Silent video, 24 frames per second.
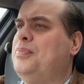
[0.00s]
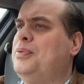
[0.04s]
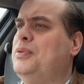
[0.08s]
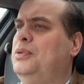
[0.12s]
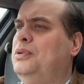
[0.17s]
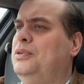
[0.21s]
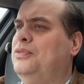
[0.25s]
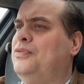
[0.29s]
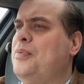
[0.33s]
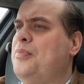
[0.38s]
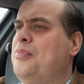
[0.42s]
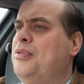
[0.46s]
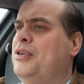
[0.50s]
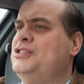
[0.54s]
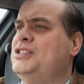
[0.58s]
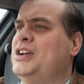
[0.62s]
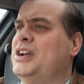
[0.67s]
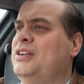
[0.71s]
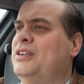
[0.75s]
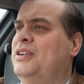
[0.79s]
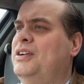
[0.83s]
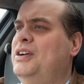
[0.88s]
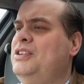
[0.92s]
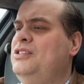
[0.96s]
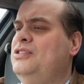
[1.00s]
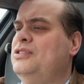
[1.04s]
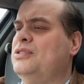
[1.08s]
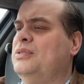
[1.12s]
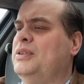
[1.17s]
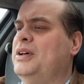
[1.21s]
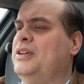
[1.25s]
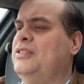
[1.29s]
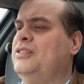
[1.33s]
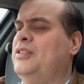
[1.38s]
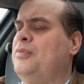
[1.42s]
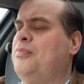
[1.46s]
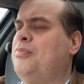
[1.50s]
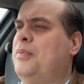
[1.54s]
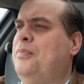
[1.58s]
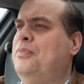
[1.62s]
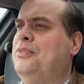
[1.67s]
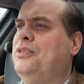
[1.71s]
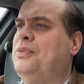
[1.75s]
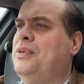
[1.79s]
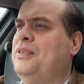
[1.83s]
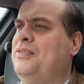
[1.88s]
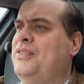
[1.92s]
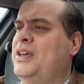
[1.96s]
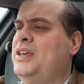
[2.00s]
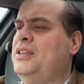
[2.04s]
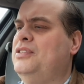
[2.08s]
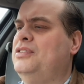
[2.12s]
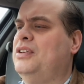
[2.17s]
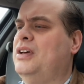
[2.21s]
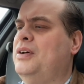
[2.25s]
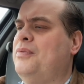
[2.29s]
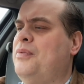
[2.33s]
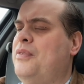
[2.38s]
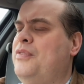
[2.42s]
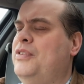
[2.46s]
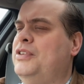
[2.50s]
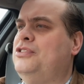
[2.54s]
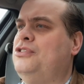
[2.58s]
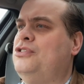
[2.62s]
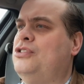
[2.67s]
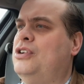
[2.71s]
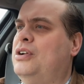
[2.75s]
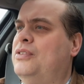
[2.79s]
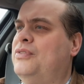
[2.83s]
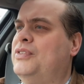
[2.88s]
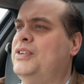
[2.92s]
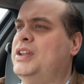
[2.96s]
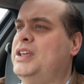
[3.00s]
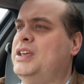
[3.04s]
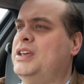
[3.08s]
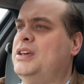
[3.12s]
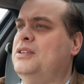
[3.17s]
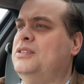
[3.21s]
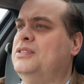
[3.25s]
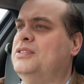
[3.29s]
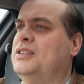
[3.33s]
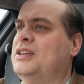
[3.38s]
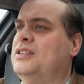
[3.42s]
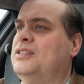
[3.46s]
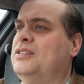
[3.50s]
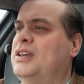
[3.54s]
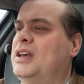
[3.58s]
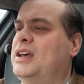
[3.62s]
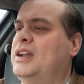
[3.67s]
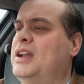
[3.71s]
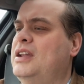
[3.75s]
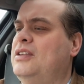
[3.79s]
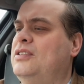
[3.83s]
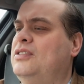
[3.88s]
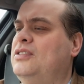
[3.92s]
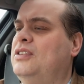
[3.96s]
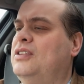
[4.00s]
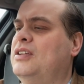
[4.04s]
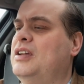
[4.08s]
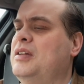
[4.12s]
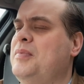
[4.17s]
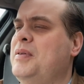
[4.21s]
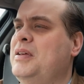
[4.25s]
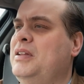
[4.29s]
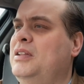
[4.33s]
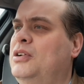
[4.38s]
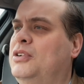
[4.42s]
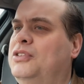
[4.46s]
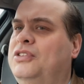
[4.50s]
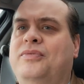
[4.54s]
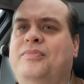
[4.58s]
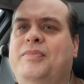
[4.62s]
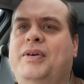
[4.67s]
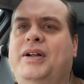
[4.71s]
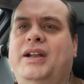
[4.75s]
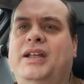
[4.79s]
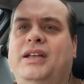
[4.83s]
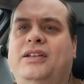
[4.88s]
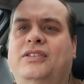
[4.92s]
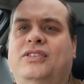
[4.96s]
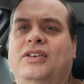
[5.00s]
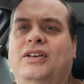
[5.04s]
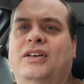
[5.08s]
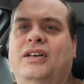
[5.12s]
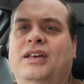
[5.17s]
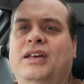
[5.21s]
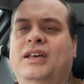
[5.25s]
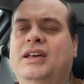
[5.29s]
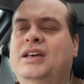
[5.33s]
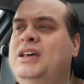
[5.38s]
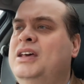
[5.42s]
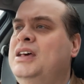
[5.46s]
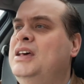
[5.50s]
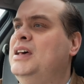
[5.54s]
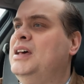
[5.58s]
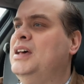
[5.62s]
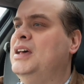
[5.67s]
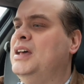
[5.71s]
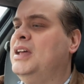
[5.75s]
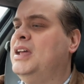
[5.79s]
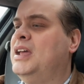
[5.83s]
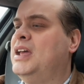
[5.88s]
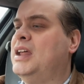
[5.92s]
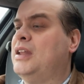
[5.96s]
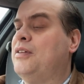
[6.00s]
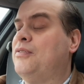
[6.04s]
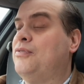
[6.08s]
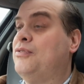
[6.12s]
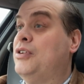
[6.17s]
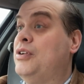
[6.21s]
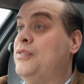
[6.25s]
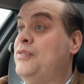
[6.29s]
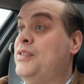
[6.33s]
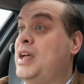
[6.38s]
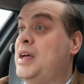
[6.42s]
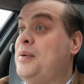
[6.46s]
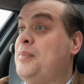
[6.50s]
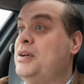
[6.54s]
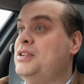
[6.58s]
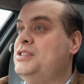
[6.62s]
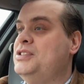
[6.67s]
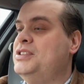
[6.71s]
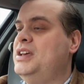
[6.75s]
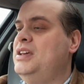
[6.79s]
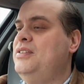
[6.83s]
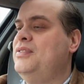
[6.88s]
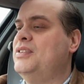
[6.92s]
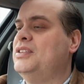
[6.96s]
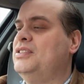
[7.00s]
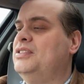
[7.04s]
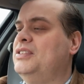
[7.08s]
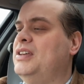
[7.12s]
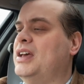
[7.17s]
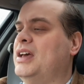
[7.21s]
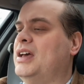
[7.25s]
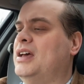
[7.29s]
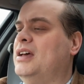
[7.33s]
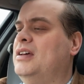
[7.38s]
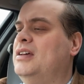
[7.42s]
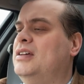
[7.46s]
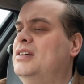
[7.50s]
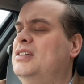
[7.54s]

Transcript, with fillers: Paul from Project Nigel has had problems with his uh, with his truck that he uses, and it's going to be a lot of money to get it through the MOT this year.